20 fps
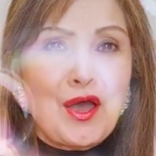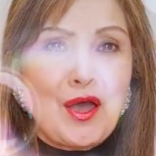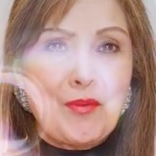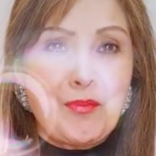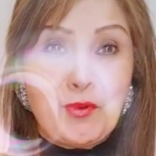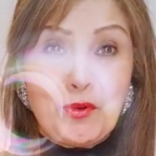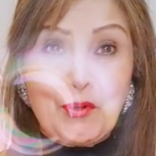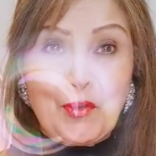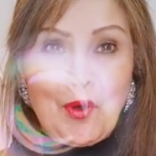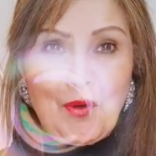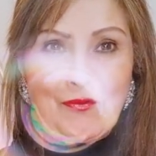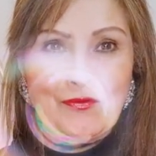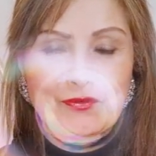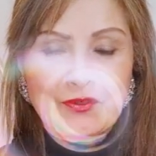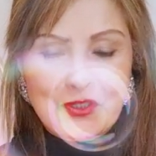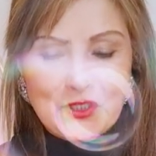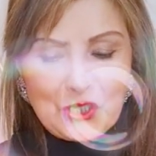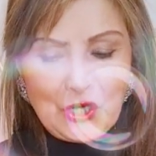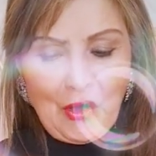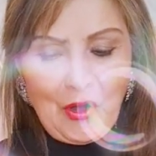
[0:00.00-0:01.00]
book of
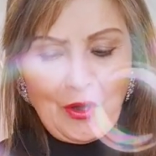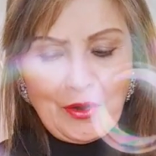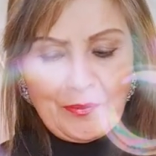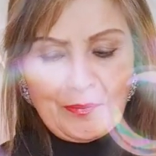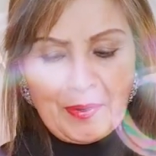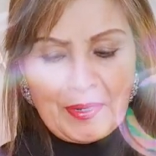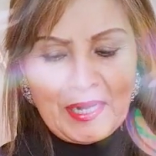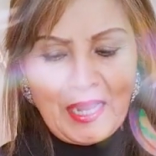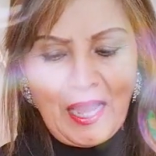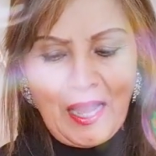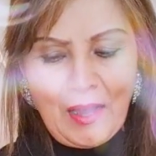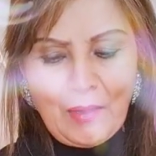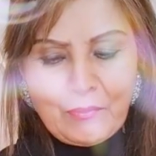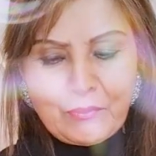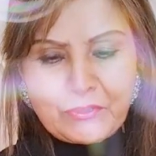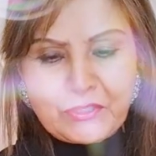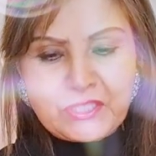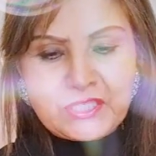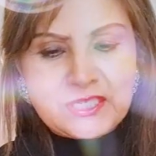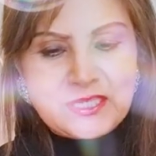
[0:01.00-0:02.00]
John, but I
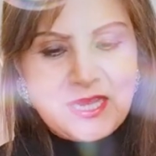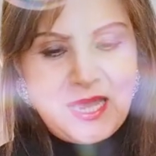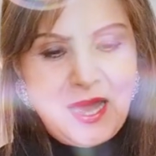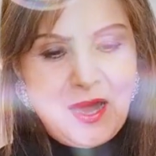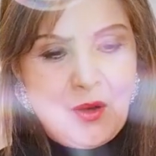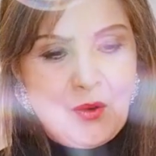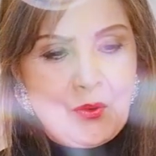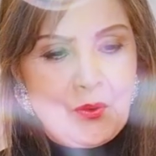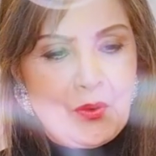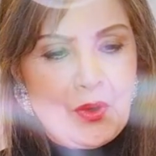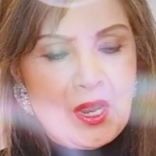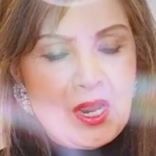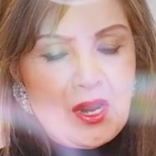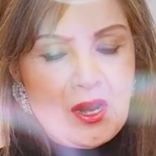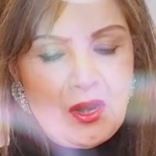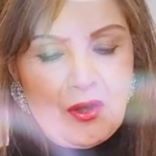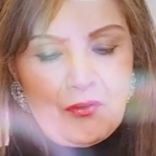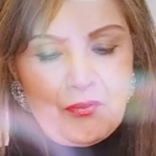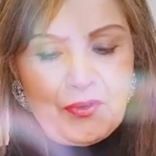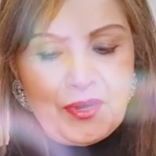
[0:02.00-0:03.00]
would now
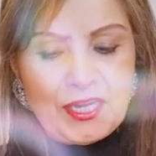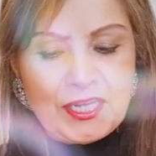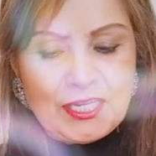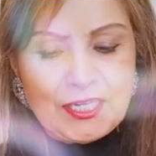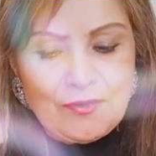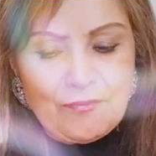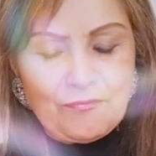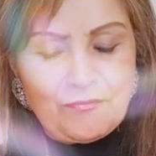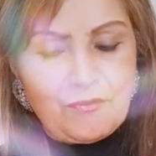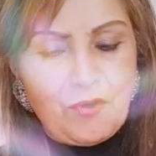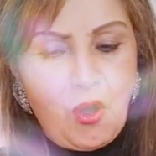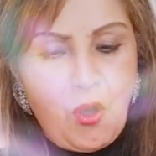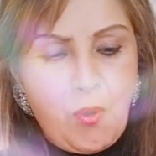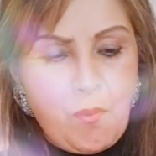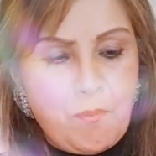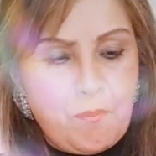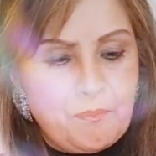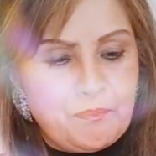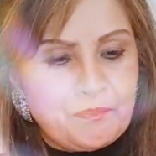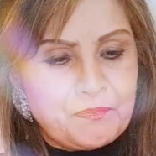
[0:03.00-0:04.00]
read it
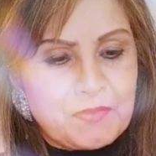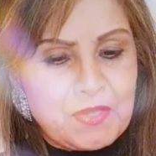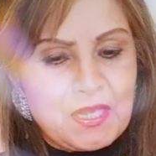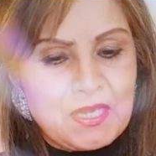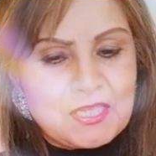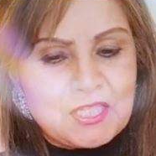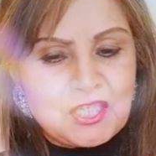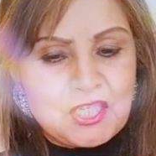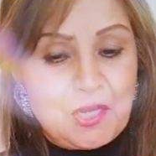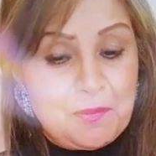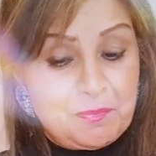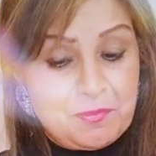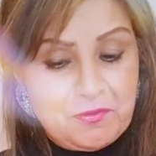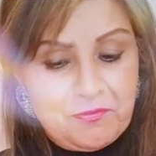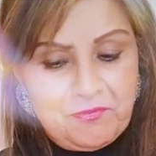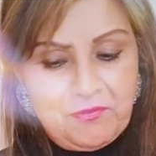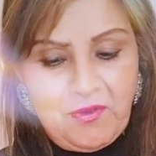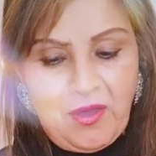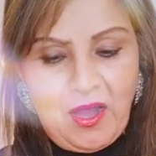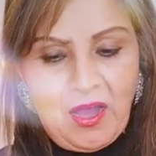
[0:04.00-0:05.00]
from chapter
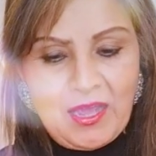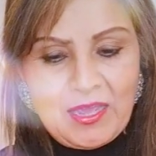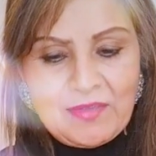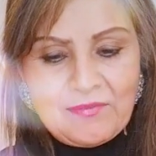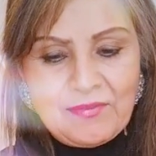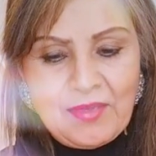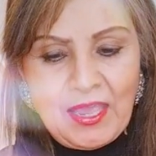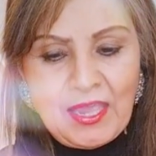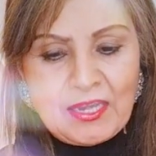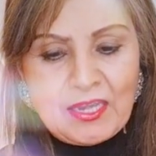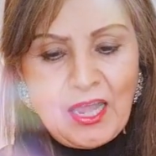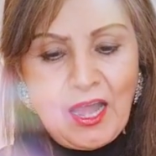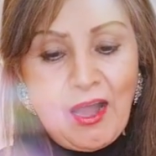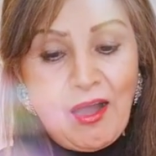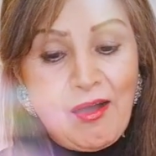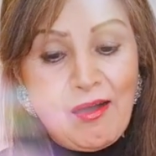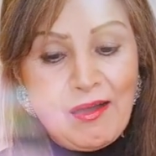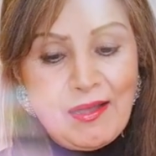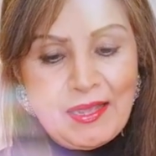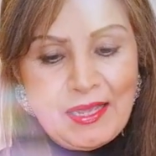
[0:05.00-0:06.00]
5, and
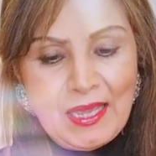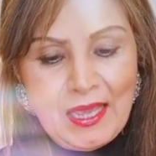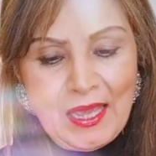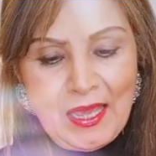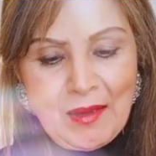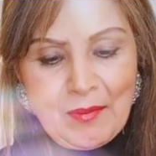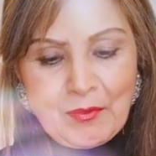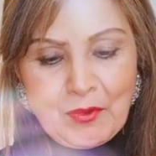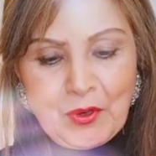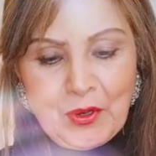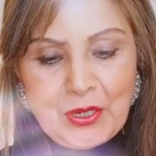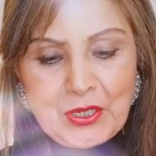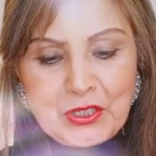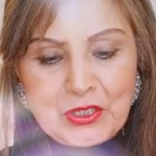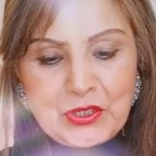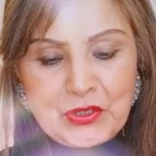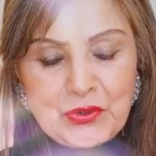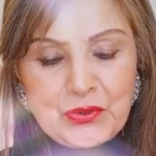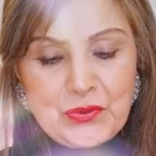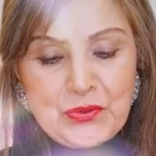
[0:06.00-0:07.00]
I am going
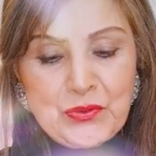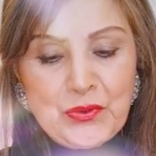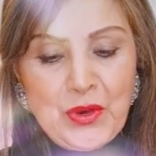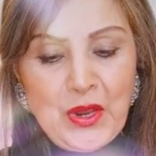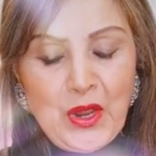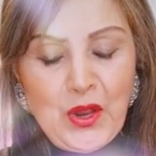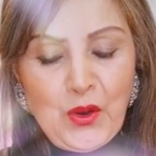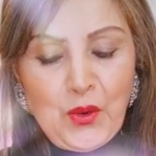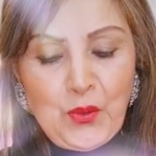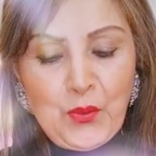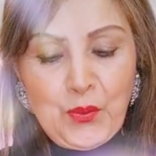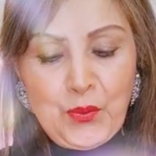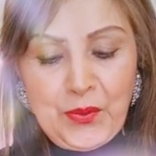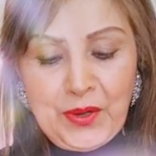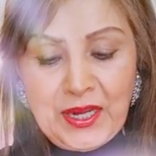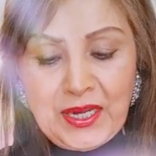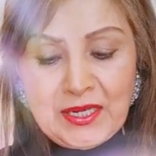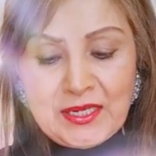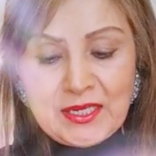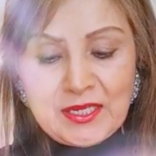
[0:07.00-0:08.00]
to
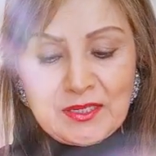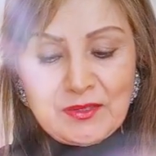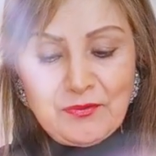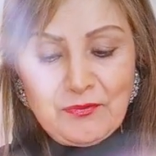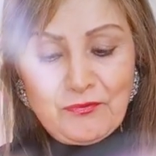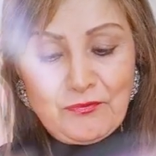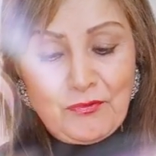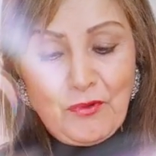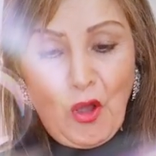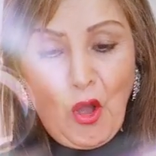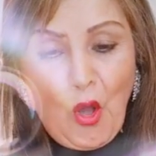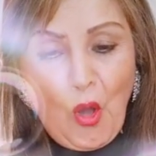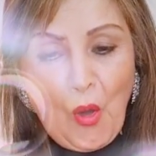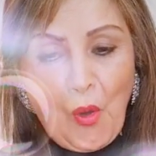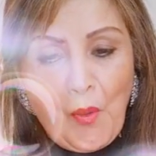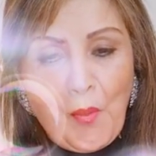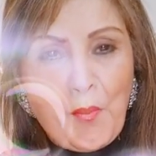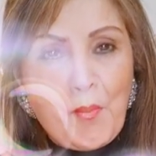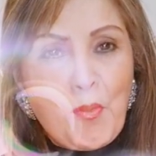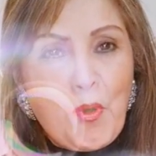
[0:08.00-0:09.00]
read it from